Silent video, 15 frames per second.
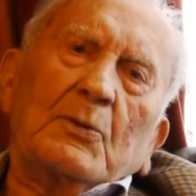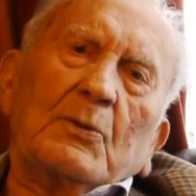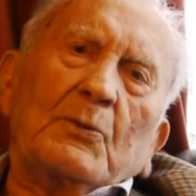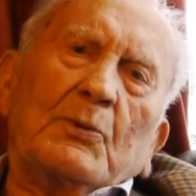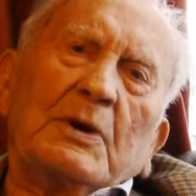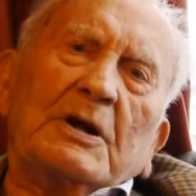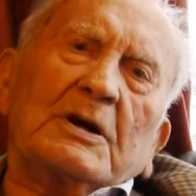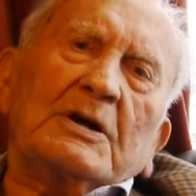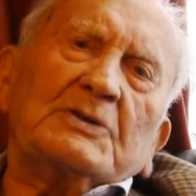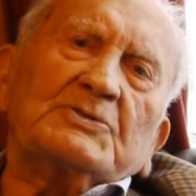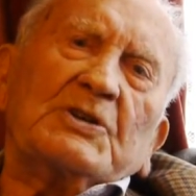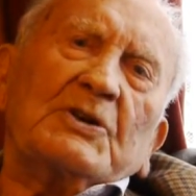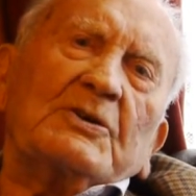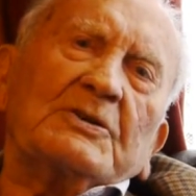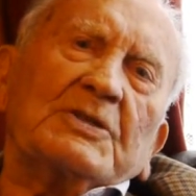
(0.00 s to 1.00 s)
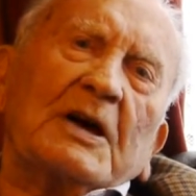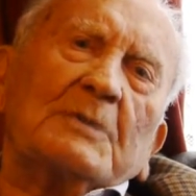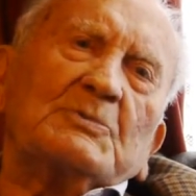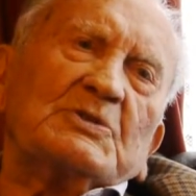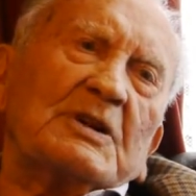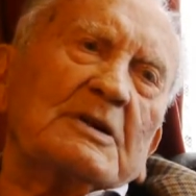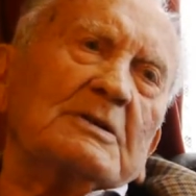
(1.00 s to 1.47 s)
when I got to
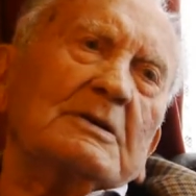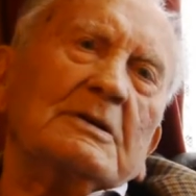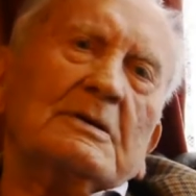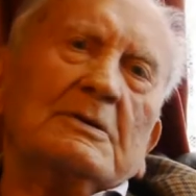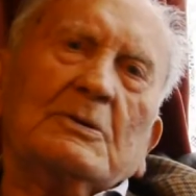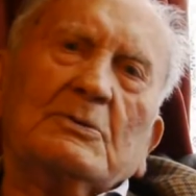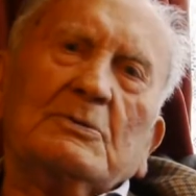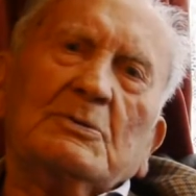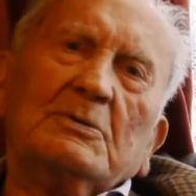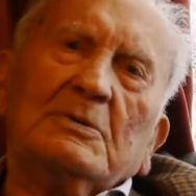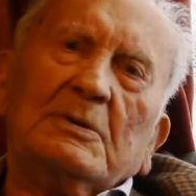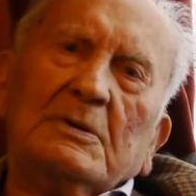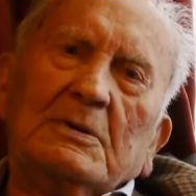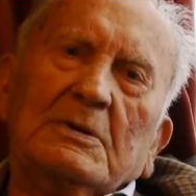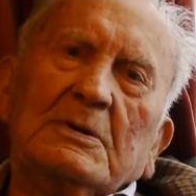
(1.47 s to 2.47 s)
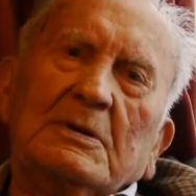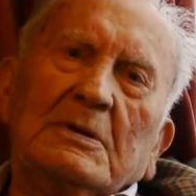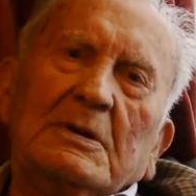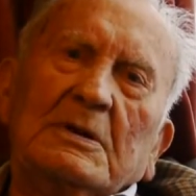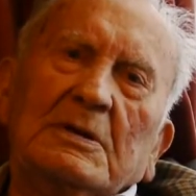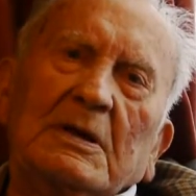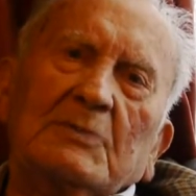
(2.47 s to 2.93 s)
Northampton,
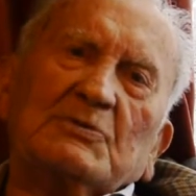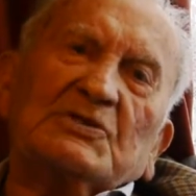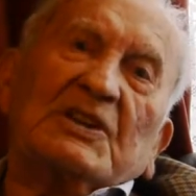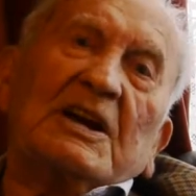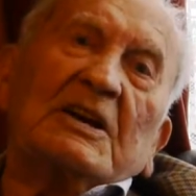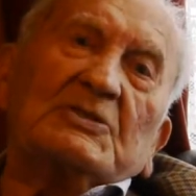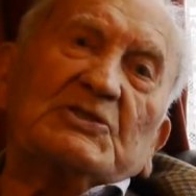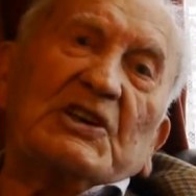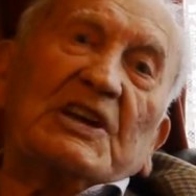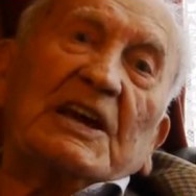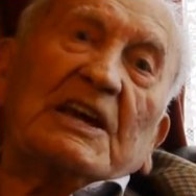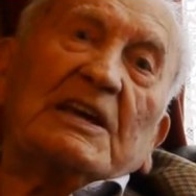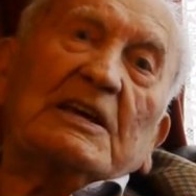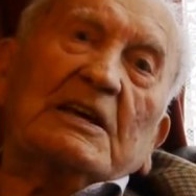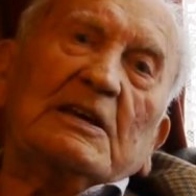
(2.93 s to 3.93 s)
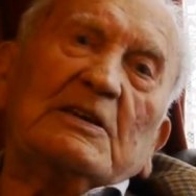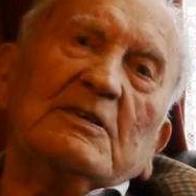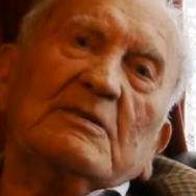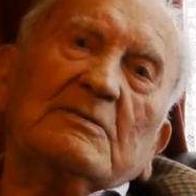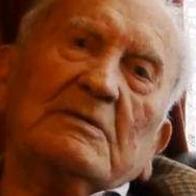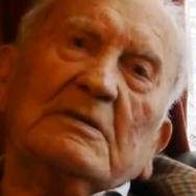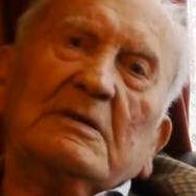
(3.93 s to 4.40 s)
it was an artic.
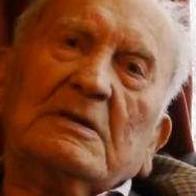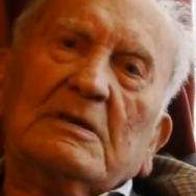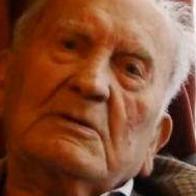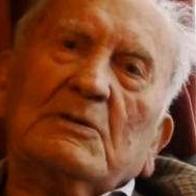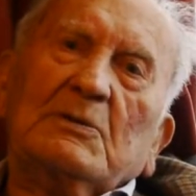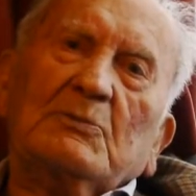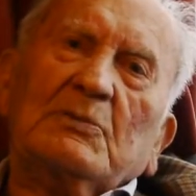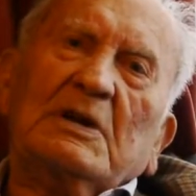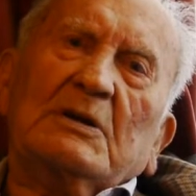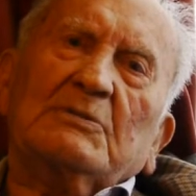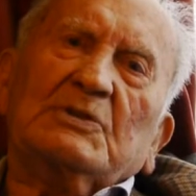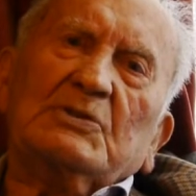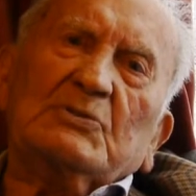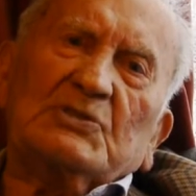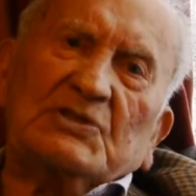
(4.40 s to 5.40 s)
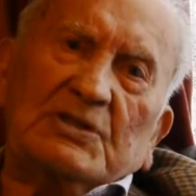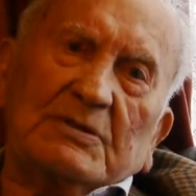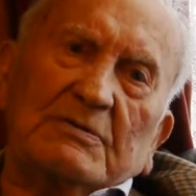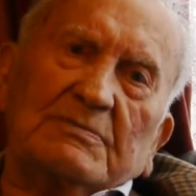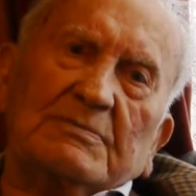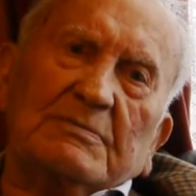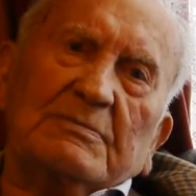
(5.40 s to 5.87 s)
Well, I was used
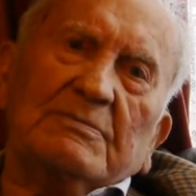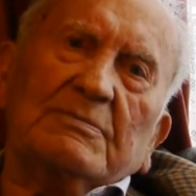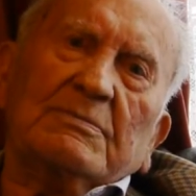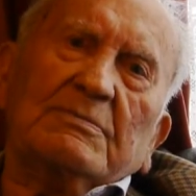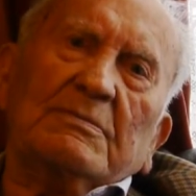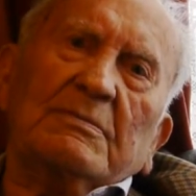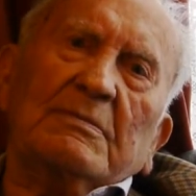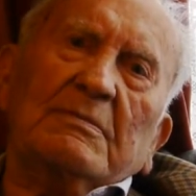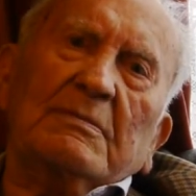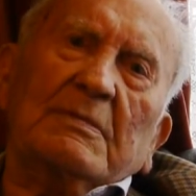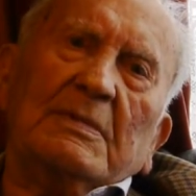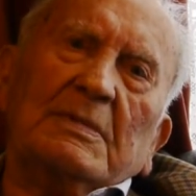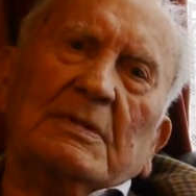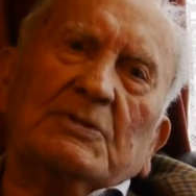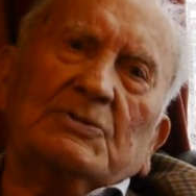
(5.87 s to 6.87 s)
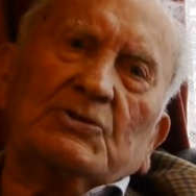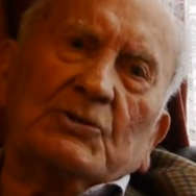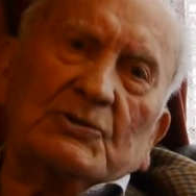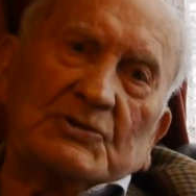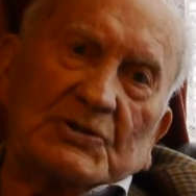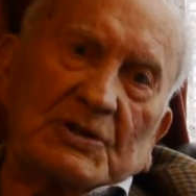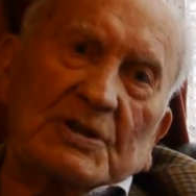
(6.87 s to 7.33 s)
to
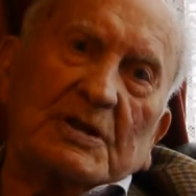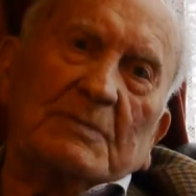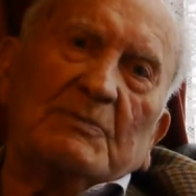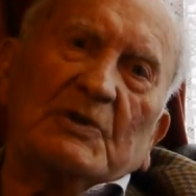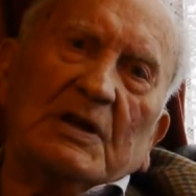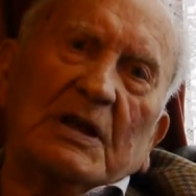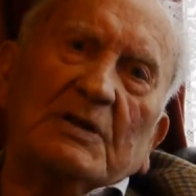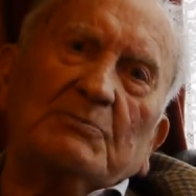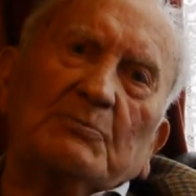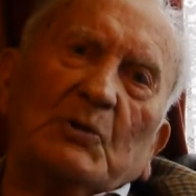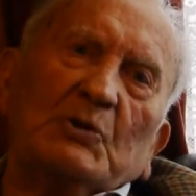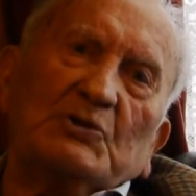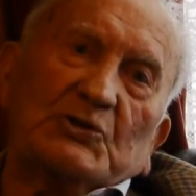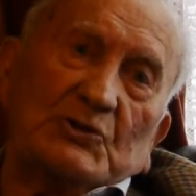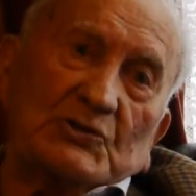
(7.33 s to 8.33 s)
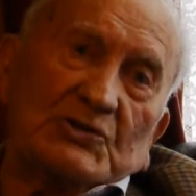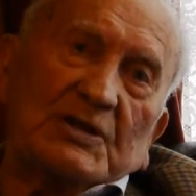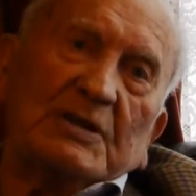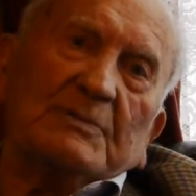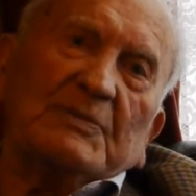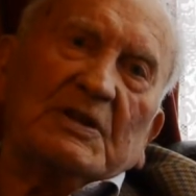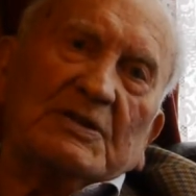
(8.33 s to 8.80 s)
shunting them really, more shunting
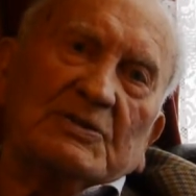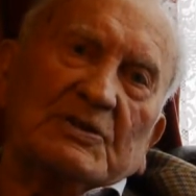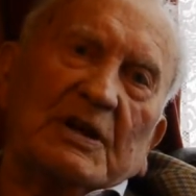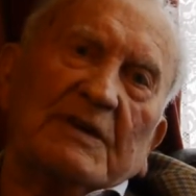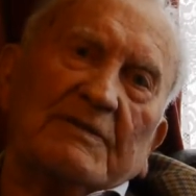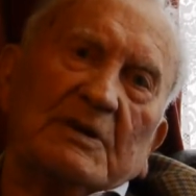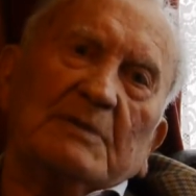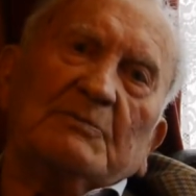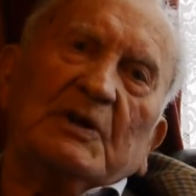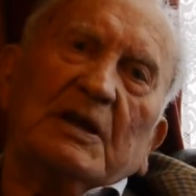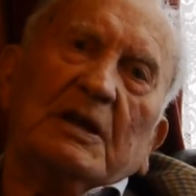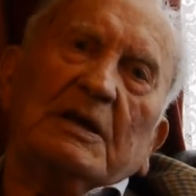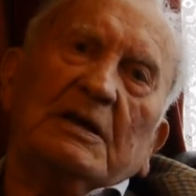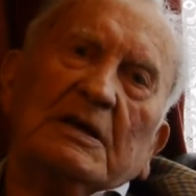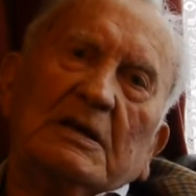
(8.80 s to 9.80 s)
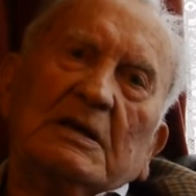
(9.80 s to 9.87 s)
them than driving them really.